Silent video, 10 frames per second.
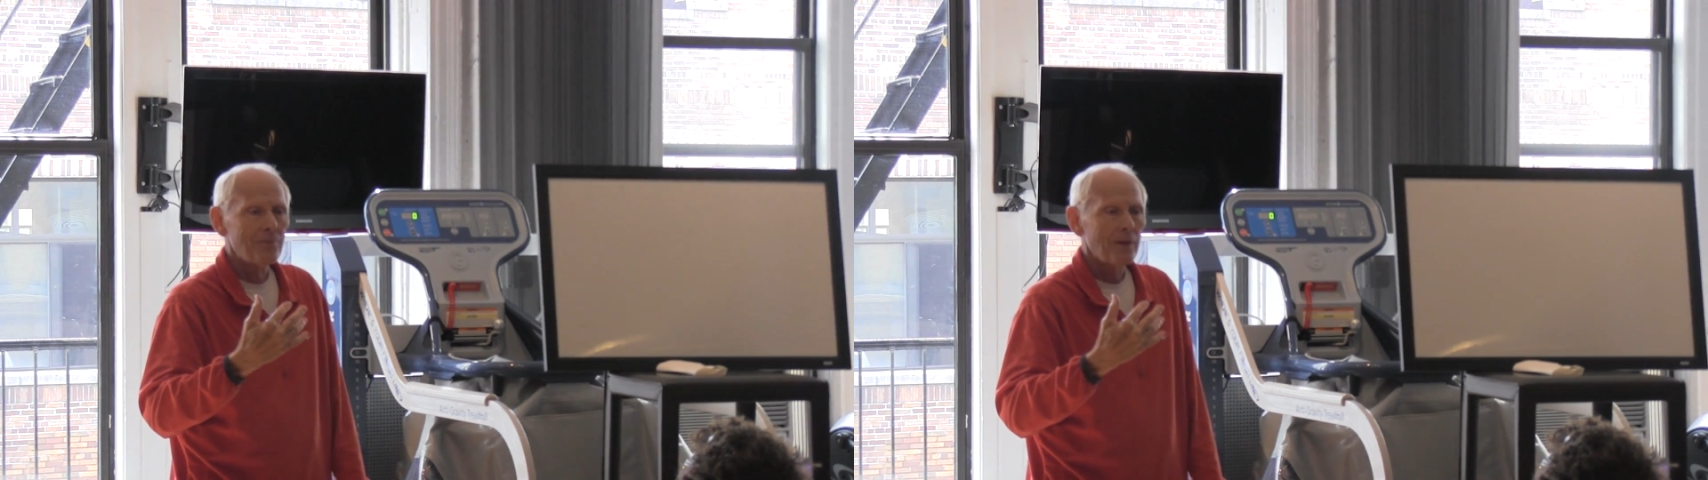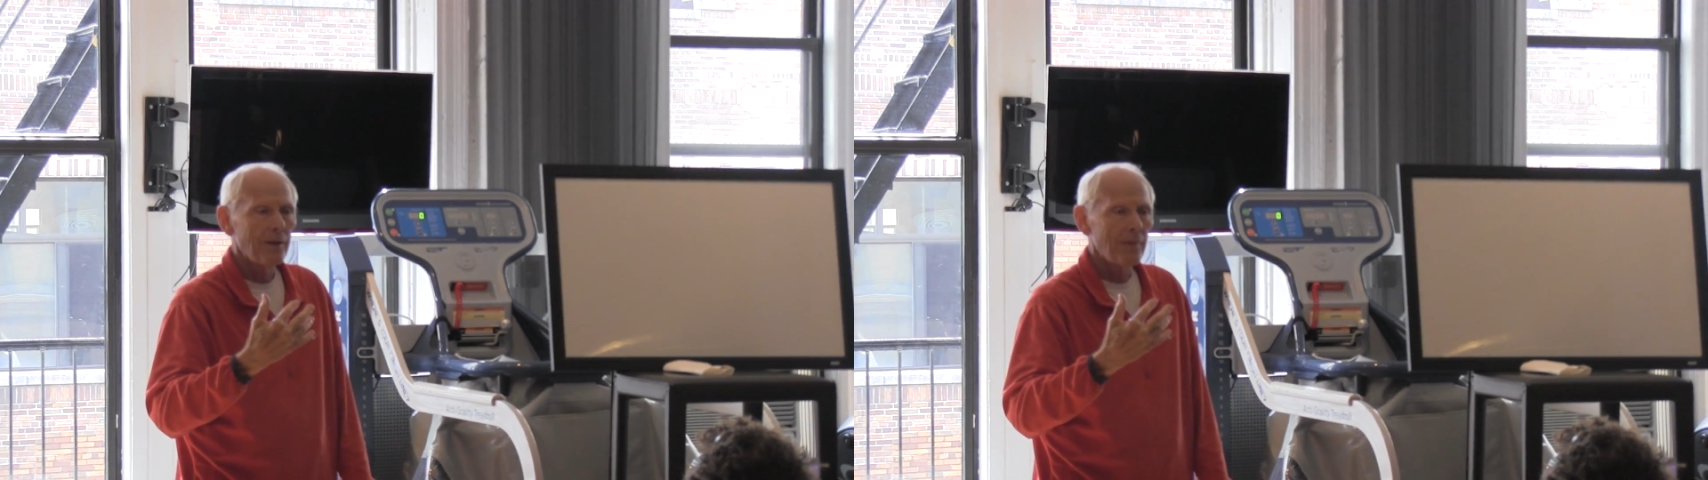
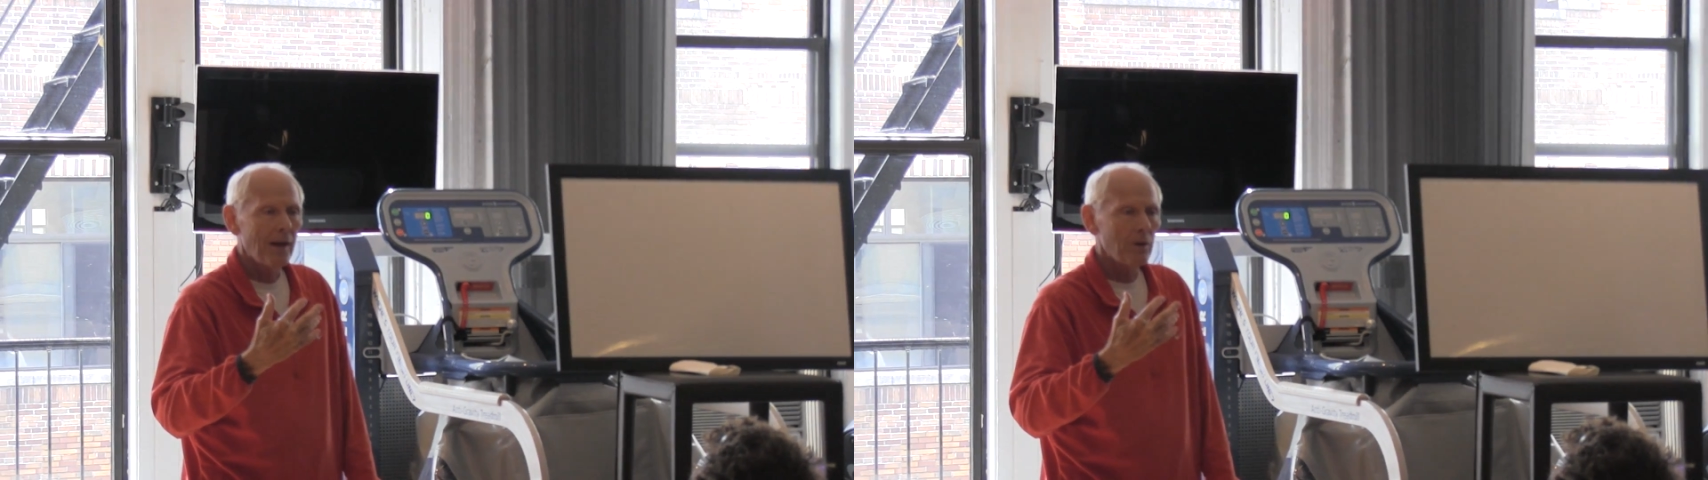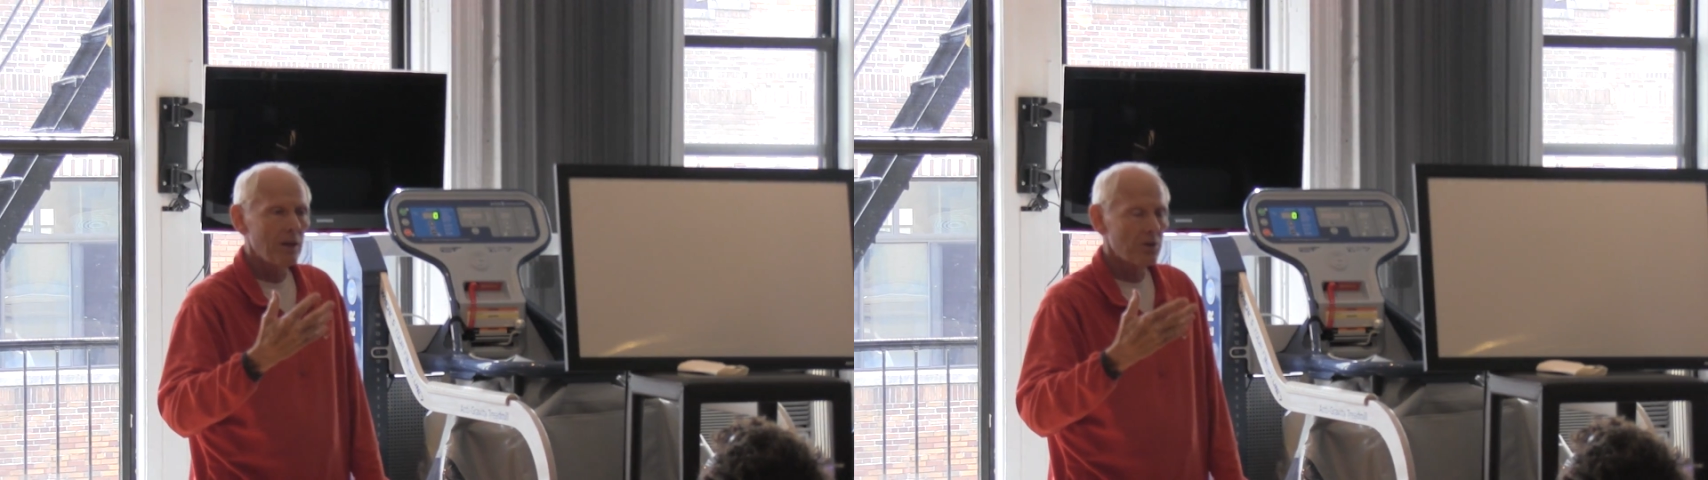And
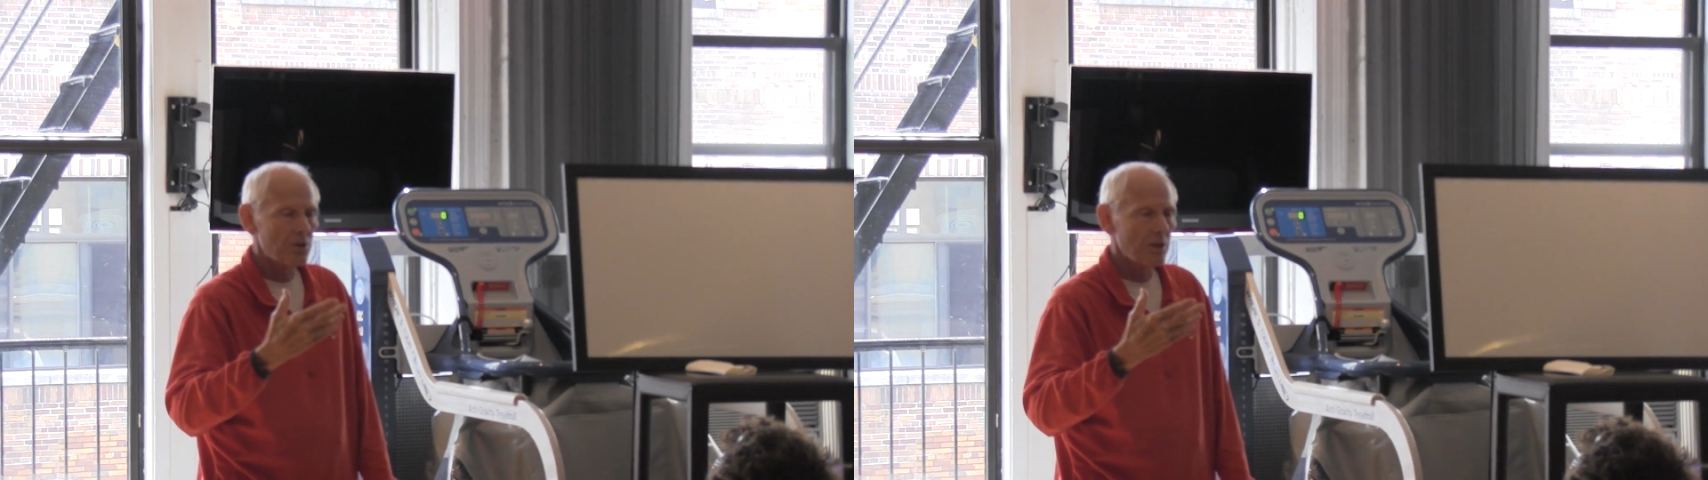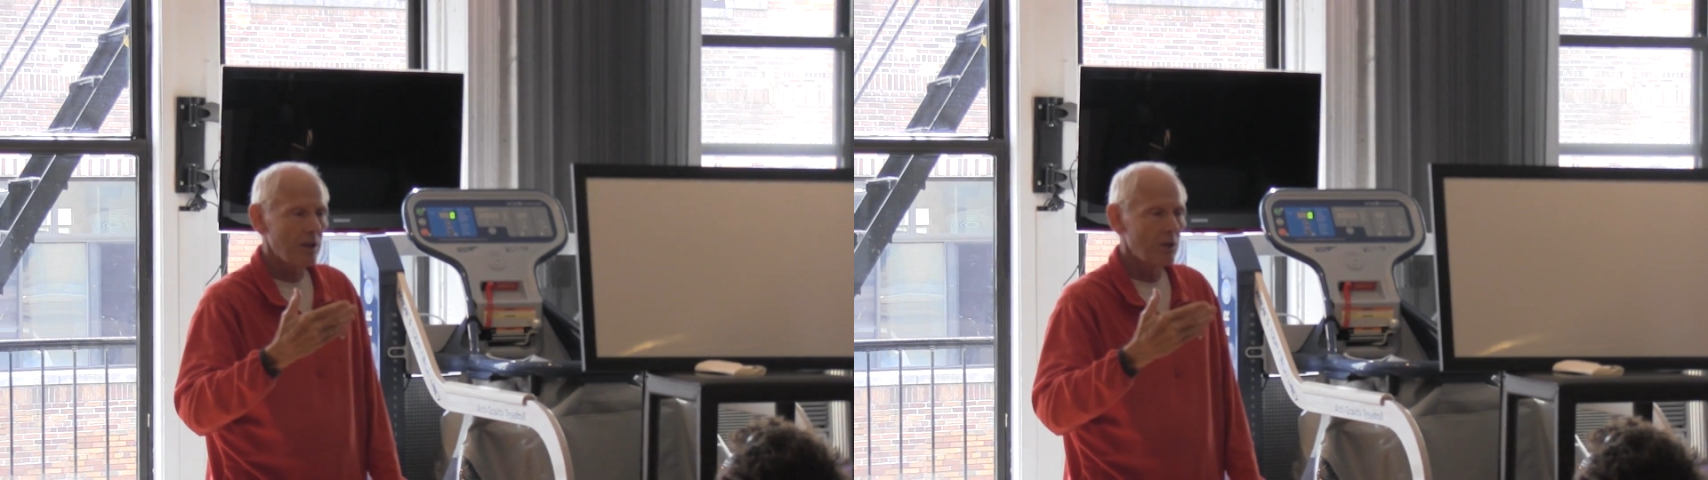that
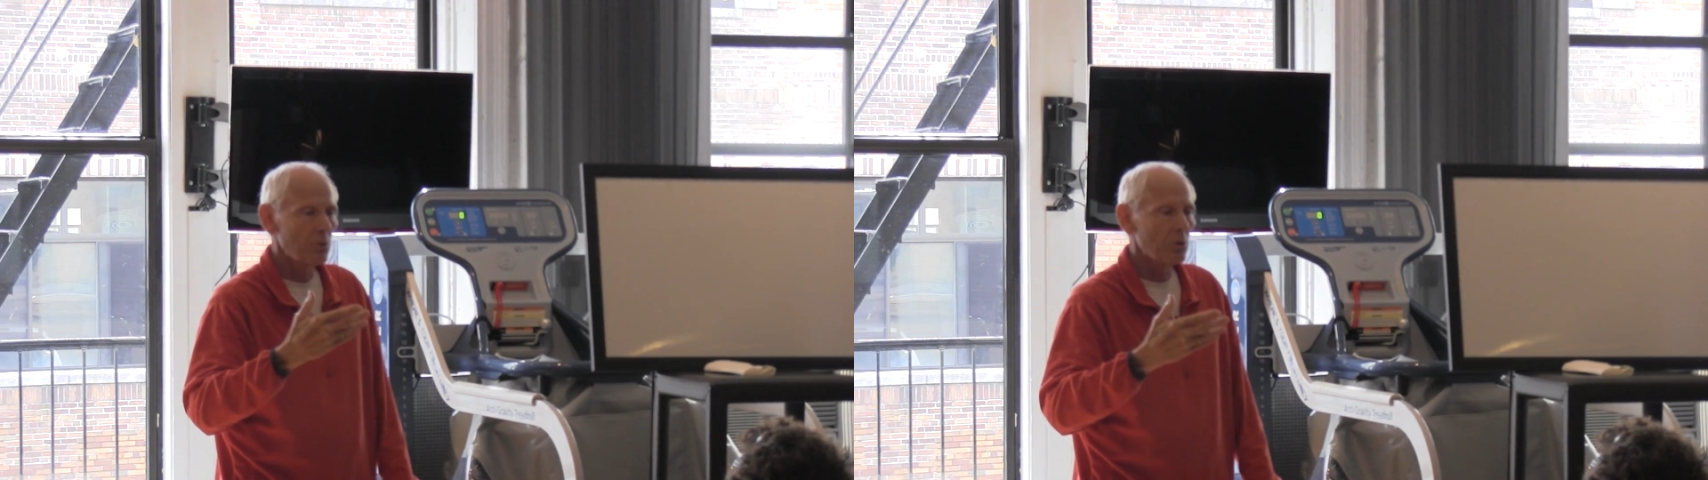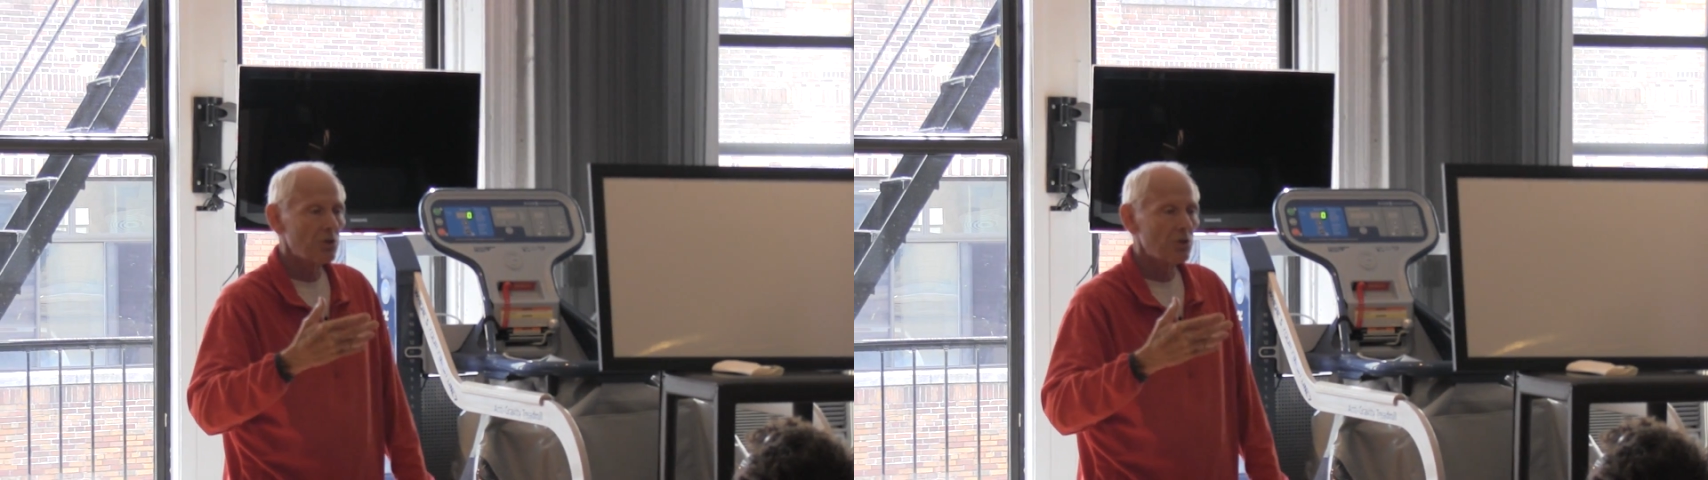is that you would